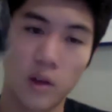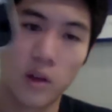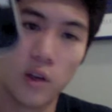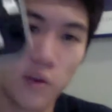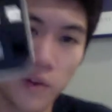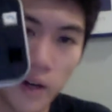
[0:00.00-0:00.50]

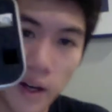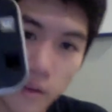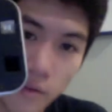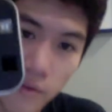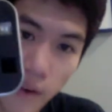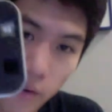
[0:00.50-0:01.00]
You've
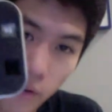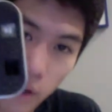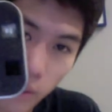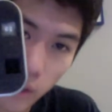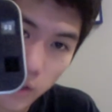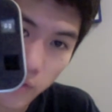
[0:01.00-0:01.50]
got
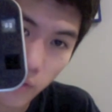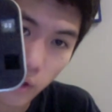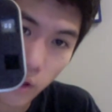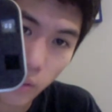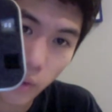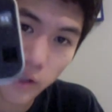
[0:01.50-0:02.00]
5-gram weights,
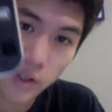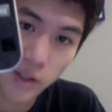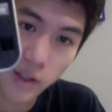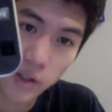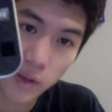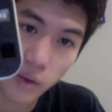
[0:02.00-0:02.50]
4-gram weights, and
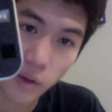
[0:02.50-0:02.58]
these new little